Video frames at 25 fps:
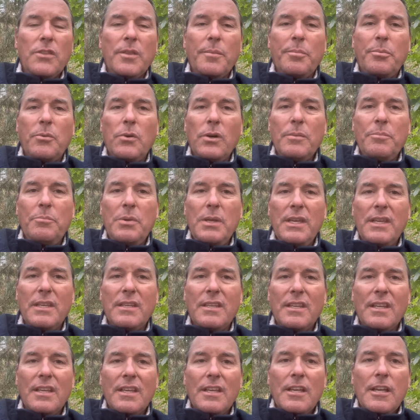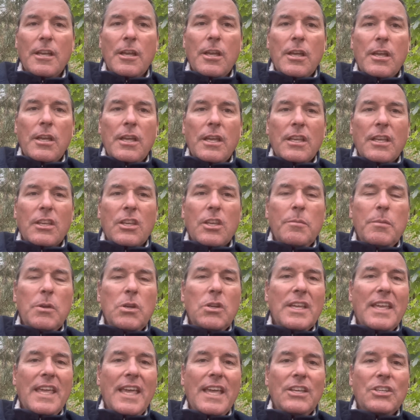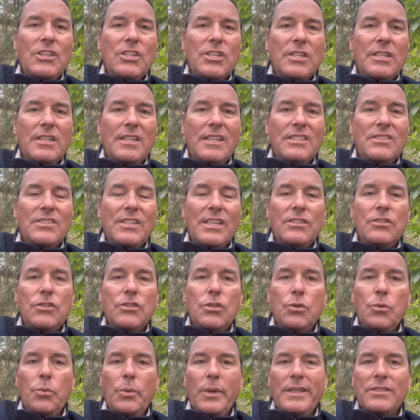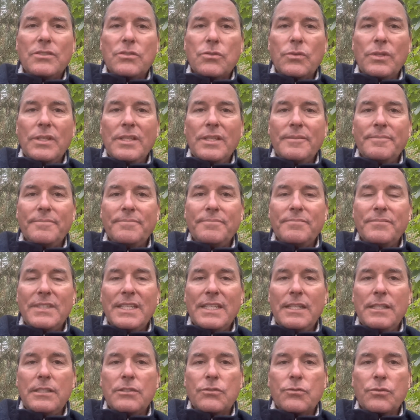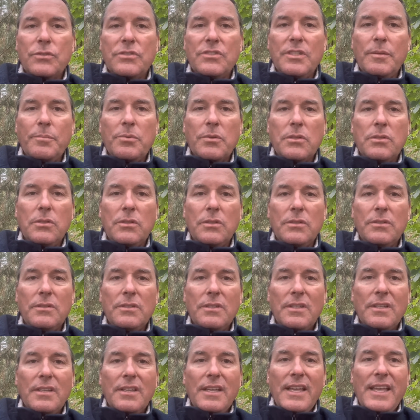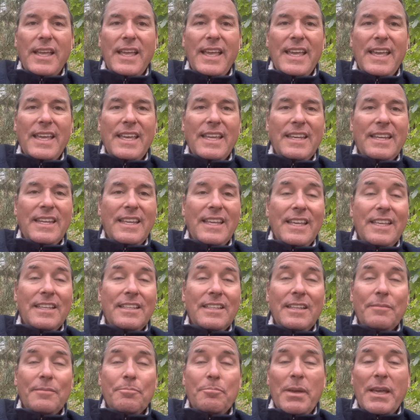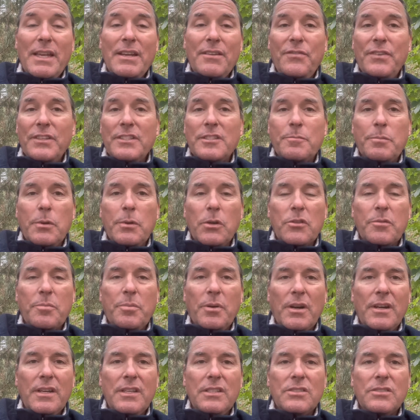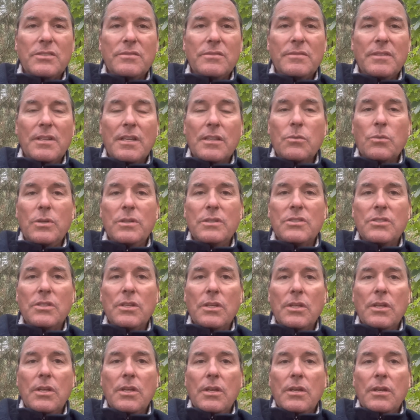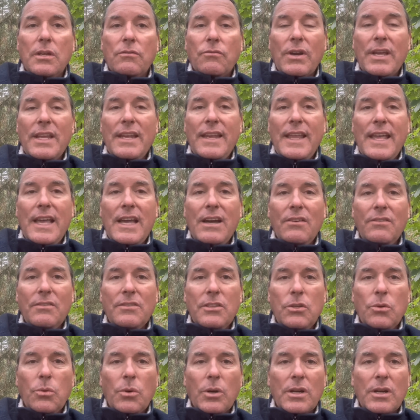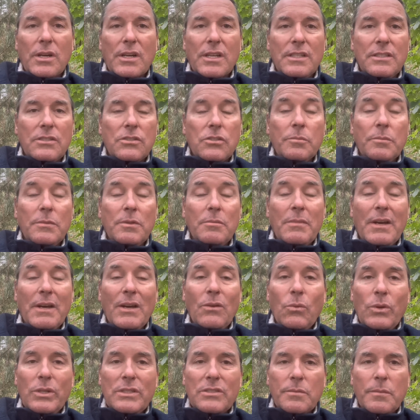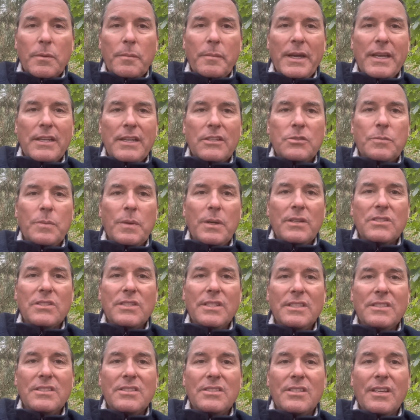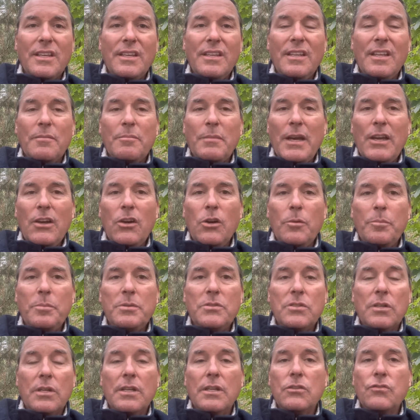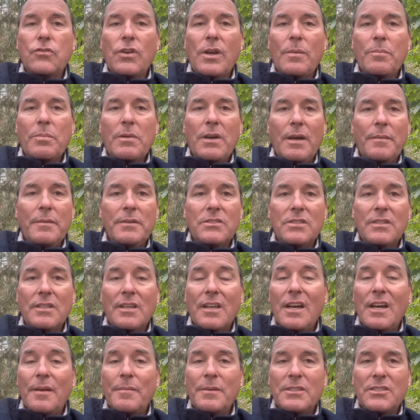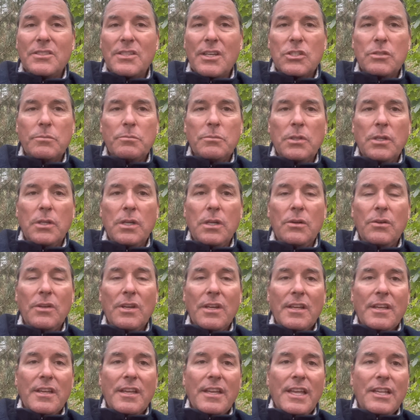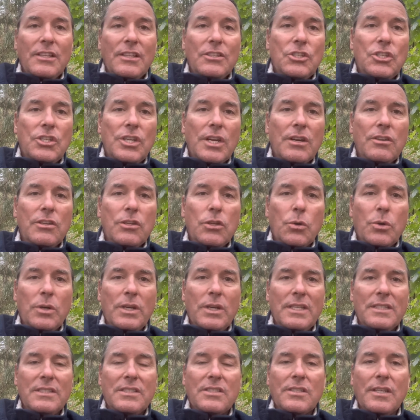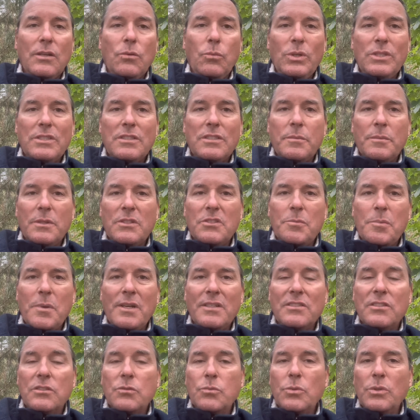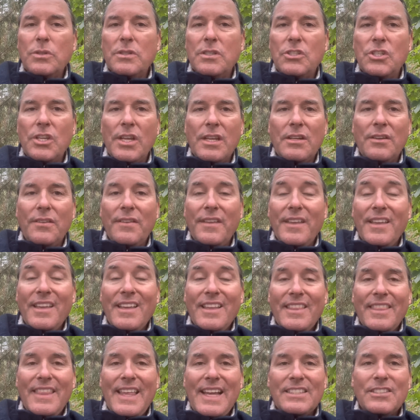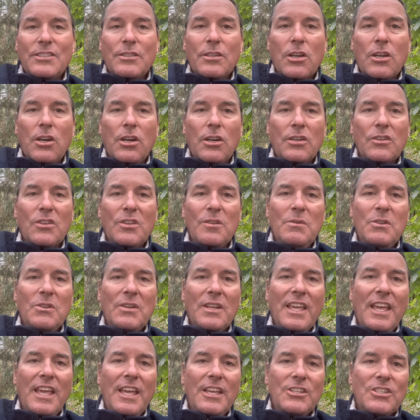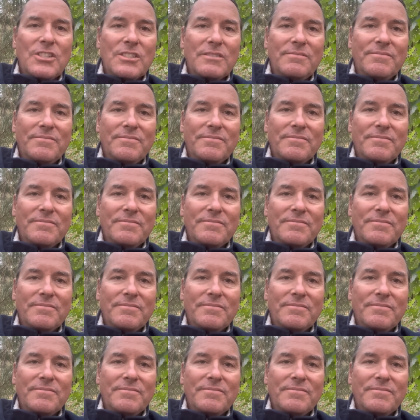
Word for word: The point being, communication is a two-way street that is reciprocal and it benefits both parties. In other words, right now you are consuming my wisdom and my experience and insight and my hope is you're going to drop comments in the comment section below and share your insight, wisdom, experiences with the channel. That's called communication.